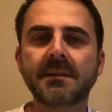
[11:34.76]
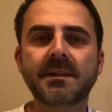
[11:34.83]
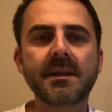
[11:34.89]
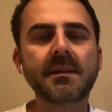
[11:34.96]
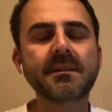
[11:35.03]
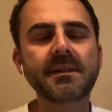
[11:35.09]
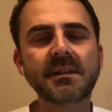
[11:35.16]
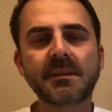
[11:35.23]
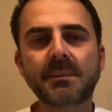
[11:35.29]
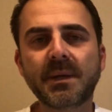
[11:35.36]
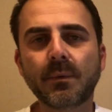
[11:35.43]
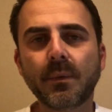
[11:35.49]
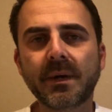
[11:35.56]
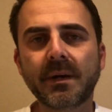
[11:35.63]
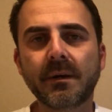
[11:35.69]
The other thing to be
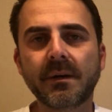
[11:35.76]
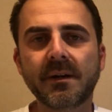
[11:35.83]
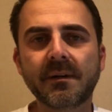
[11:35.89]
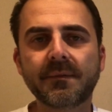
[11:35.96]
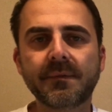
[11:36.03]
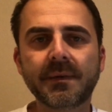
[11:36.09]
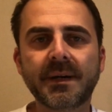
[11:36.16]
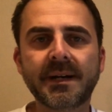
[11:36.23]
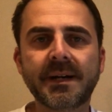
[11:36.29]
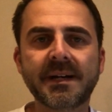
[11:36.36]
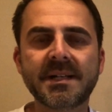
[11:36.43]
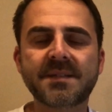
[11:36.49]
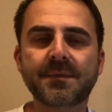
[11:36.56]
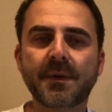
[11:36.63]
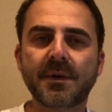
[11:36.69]
aware of,
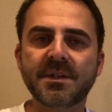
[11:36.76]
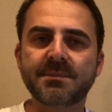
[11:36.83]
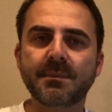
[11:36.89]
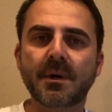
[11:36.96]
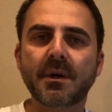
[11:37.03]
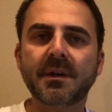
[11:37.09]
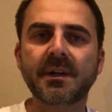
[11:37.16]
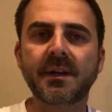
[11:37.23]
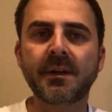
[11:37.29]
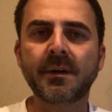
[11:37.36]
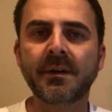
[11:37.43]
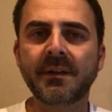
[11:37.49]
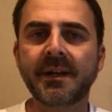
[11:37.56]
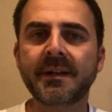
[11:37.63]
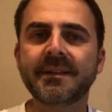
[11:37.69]
as far as marketing and
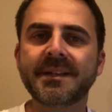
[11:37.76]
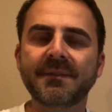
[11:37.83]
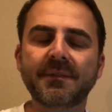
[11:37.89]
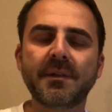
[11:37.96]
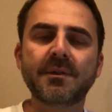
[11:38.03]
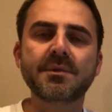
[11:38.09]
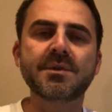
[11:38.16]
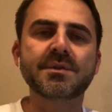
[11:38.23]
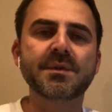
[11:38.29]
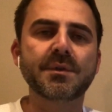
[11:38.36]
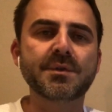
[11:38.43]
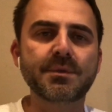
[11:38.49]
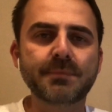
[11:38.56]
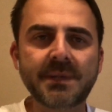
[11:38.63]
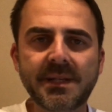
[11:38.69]
all that, definitely use your
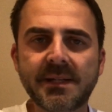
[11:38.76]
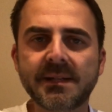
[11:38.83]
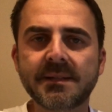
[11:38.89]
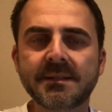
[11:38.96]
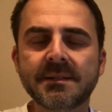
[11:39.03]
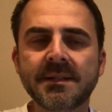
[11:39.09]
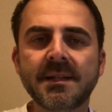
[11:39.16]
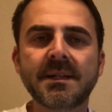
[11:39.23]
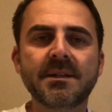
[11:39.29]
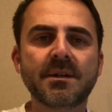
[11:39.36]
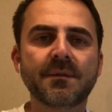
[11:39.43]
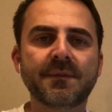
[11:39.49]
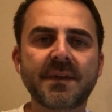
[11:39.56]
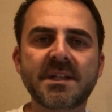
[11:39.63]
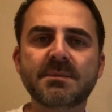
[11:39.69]
social media,
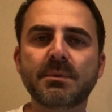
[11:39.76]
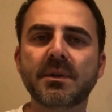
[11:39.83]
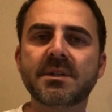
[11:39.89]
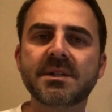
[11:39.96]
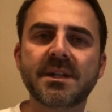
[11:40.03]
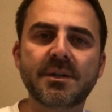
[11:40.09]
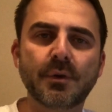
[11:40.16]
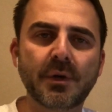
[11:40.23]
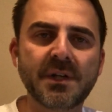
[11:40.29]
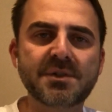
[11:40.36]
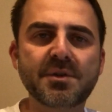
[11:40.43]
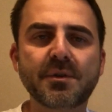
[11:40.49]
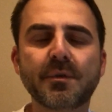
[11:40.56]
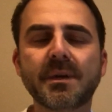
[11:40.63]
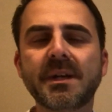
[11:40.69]
your Facebooks, your
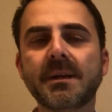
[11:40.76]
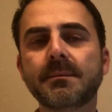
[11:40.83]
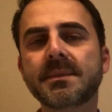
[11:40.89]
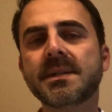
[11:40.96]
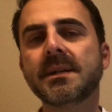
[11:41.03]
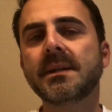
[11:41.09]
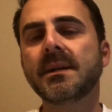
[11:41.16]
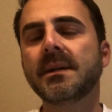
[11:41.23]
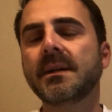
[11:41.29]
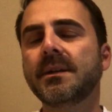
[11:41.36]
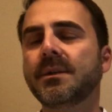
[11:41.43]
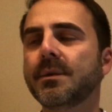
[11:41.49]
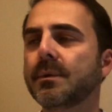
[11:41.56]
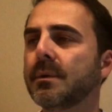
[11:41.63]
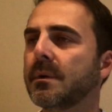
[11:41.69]
Instagrams,
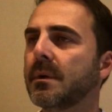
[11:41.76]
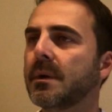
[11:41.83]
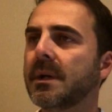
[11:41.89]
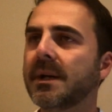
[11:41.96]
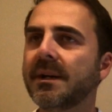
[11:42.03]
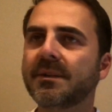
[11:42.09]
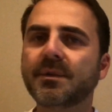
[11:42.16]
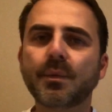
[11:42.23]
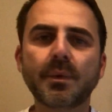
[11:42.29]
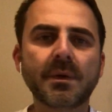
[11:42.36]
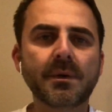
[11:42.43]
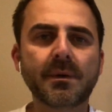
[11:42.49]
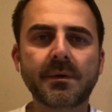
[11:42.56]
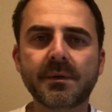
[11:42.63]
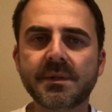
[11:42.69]
your
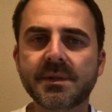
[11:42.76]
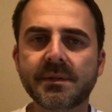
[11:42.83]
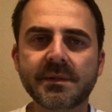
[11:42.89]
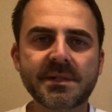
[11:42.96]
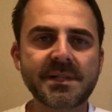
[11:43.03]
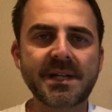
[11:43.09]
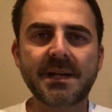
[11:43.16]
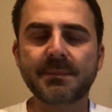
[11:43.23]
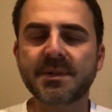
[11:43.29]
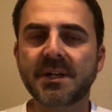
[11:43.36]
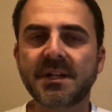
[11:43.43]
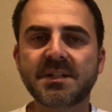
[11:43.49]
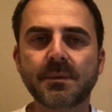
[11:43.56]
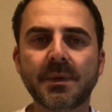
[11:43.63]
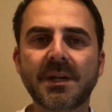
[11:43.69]
Twitters,
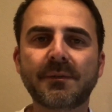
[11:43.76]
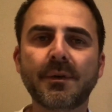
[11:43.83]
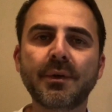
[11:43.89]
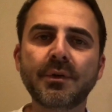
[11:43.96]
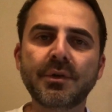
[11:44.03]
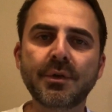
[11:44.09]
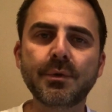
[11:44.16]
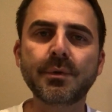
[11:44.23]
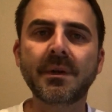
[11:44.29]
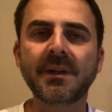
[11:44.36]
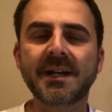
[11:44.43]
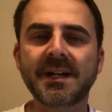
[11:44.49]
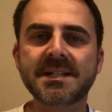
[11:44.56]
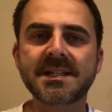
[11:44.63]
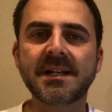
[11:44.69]
Snapchats, or whatever.
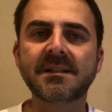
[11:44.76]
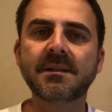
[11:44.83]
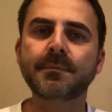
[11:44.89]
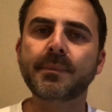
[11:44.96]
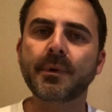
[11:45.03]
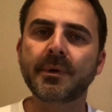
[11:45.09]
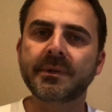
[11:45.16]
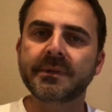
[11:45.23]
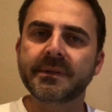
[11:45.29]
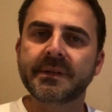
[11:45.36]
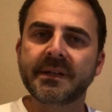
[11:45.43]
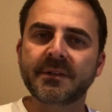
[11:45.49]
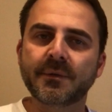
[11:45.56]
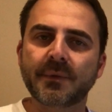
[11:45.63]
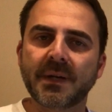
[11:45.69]
Utilize that to point
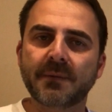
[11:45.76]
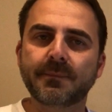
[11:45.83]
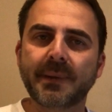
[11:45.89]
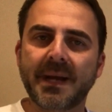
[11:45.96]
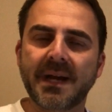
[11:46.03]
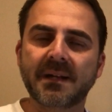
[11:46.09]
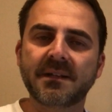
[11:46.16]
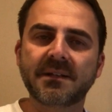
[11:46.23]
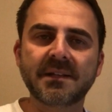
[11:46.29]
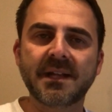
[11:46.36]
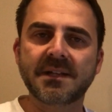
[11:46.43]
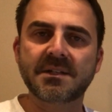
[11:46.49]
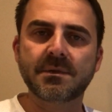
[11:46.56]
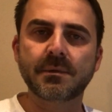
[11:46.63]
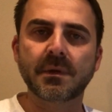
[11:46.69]
and direct back to
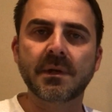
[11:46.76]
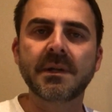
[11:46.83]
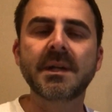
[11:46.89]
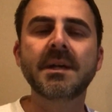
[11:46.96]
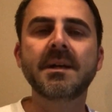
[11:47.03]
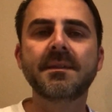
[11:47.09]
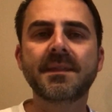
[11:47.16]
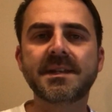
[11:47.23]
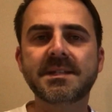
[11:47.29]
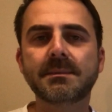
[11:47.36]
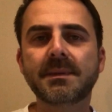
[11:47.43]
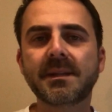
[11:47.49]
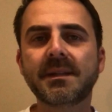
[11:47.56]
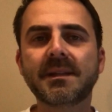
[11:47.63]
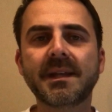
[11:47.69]
that store. That's
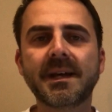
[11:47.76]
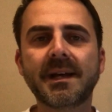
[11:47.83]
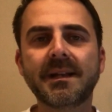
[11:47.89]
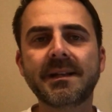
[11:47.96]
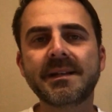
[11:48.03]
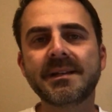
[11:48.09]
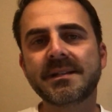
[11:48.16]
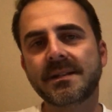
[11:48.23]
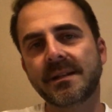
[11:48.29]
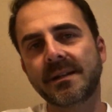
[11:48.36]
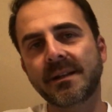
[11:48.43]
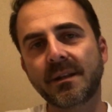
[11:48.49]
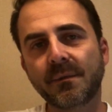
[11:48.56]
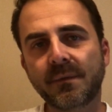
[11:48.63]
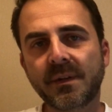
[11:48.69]
something that is in
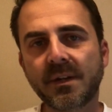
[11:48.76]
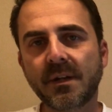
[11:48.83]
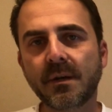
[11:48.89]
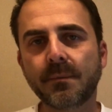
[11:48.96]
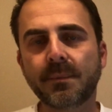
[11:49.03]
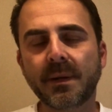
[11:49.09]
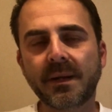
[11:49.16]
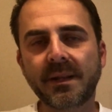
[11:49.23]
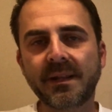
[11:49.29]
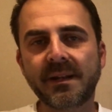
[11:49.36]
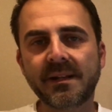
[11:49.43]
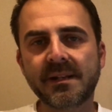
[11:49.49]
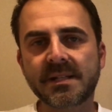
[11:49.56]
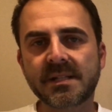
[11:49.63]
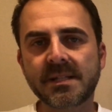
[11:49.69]
another video, but it
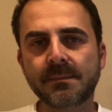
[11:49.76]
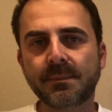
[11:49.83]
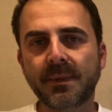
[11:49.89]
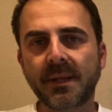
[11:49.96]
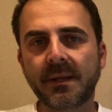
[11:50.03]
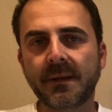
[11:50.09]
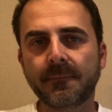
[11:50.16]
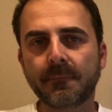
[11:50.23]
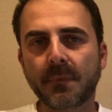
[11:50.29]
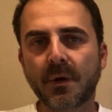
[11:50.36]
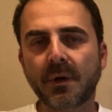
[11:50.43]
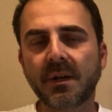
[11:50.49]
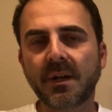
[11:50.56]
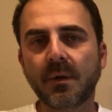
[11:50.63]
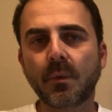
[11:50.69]
is simply
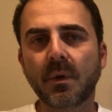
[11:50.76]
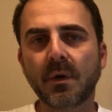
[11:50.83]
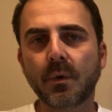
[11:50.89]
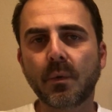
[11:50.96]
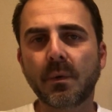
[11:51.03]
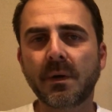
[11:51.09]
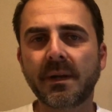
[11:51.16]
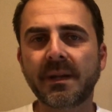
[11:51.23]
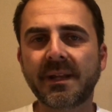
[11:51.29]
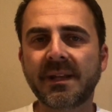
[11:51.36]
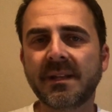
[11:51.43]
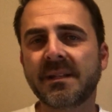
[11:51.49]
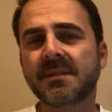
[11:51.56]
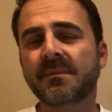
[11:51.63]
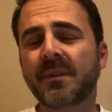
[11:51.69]
marketing 101,
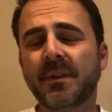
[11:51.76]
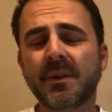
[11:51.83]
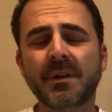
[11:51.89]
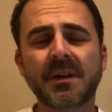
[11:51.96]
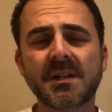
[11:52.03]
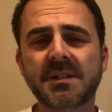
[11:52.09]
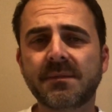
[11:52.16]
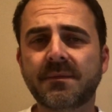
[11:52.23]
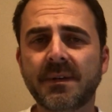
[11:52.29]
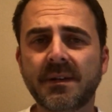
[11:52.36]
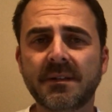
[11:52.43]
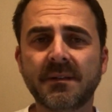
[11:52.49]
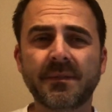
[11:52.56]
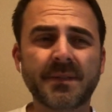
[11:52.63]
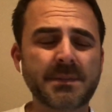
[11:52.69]
and it's very cost
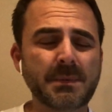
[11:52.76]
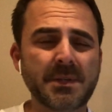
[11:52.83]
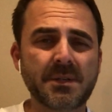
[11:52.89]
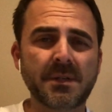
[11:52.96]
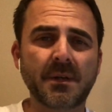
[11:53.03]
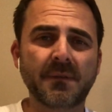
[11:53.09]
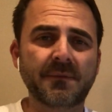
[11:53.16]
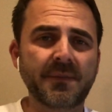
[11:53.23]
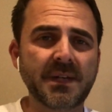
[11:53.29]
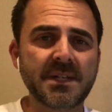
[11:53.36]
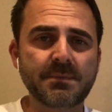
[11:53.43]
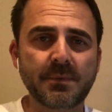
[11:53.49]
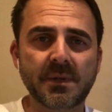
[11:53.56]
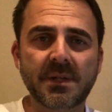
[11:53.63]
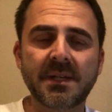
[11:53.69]
effective, especially on
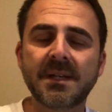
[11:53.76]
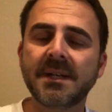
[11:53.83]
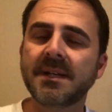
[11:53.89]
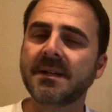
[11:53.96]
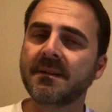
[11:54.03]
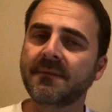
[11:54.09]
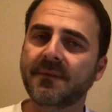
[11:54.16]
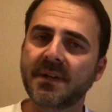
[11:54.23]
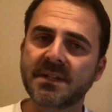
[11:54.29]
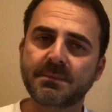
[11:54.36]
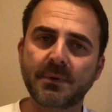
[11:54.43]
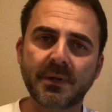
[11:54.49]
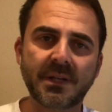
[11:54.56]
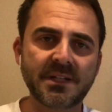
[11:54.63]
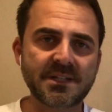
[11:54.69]
Facebook.
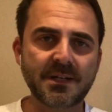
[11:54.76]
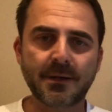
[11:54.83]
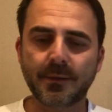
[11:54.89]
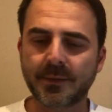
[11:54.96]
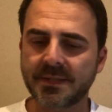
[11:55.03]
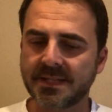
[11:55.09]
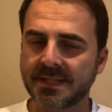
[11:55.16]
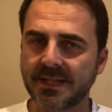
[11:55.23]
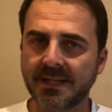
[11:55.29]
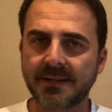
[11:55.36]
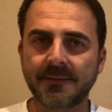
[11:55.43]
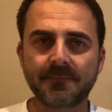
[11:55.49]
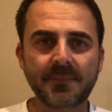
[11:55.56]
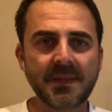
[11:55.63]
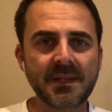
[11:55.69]
Facebook, as I always
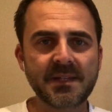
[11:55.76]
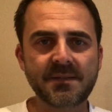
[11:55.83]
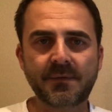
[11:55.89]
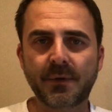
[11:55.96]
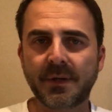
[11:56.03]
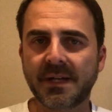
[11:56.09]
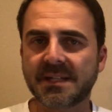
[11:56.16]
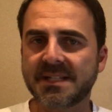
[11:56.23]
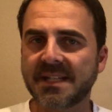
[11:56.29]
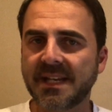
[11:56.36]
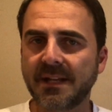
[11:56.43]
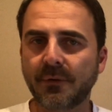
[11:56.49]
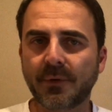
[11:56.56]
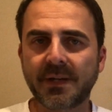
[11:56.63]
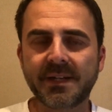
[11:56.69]
said, is very at
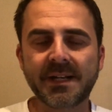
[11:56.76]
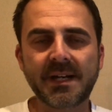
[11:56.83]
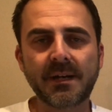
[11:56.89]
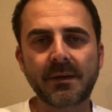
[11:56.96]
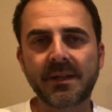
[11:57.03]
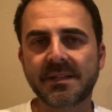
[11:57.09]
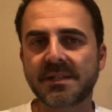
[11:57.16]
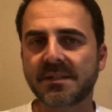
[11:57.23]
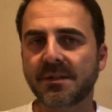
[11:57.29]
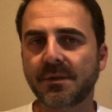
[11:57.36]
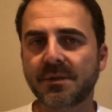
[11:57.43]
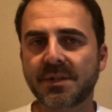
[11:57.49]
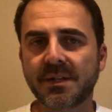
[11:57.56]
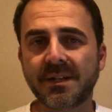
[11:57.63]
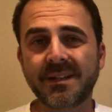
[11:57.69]
scale right now. It's
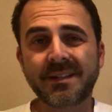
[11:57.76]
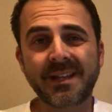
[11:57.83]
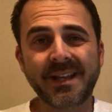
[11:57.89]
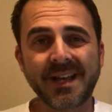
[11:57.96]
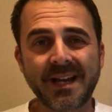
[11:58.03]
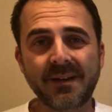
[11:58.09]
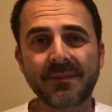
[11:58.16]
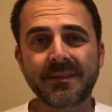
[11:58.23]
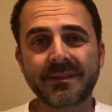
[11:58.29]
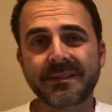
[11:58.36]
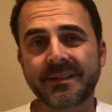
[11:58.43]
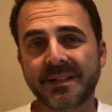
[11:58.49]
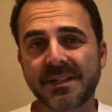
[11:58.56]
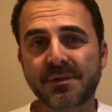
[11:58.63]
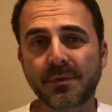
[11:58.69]
associated.
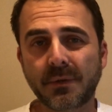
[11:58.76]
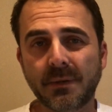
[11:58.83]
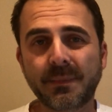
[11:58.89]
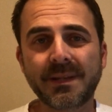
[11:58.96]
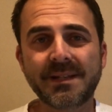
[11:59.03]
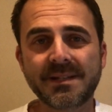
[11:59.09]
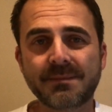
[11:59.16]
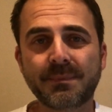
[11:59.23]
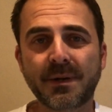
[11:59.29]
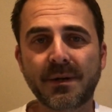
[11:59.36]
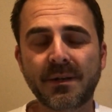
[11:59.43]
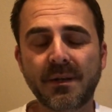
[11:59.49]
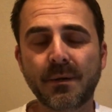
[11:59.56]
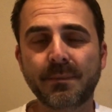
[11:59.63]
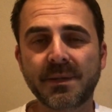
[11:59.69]
Instagram is part
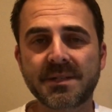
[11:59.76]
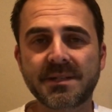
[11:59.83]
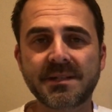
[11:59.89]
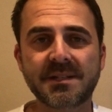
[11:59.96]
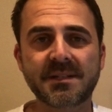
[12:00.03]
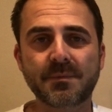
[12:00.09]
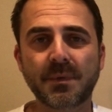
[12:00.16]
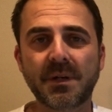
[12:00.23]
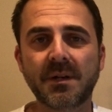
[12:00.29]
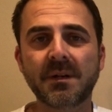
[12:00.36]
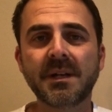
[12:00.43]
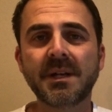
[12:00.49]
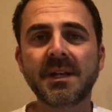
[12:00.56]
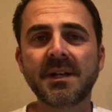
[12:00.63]
of their business as well.